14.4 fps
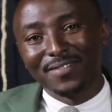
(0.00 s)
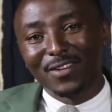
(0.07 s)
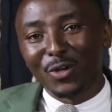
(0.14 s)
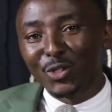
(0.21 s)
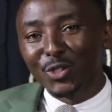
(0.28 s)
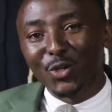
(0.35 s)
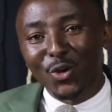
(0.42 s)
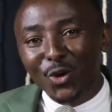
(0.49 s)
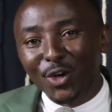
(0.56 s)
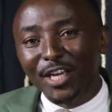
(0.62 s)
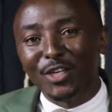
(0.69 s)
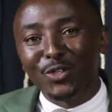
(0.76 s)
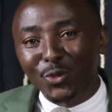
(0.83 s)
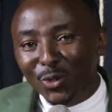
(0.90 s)
Because you know
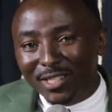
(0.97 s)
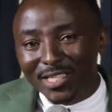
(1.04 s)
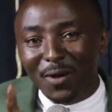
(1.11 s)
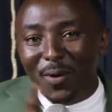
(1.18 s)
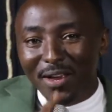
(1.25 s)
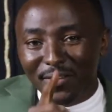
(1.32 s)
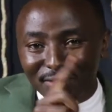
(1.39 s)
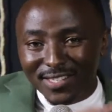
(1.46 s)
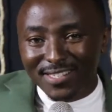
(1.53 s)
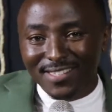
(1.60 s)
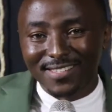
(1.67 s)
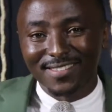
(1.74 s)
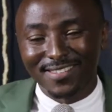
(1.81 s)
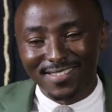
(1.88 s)
he took a
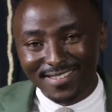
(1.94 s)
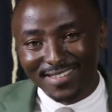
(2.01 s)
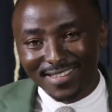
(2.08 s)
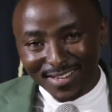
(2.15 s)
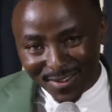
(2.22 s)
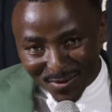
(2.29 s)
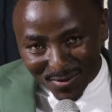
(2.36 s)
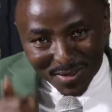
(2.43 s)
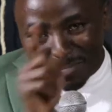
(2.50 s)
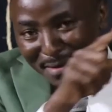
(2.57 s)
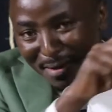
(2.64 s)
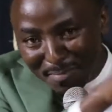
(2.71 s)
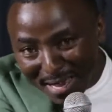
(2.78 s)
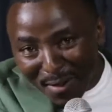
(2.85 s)
wife's
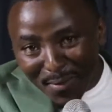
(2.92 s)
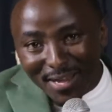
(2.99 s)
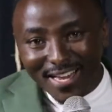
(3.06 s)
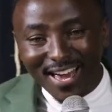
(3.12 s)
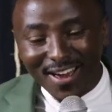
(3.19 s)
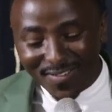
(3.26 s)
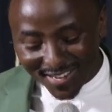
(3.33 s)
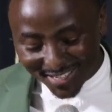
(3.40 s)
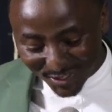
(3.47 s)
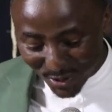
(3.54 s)
bibi wenyewe.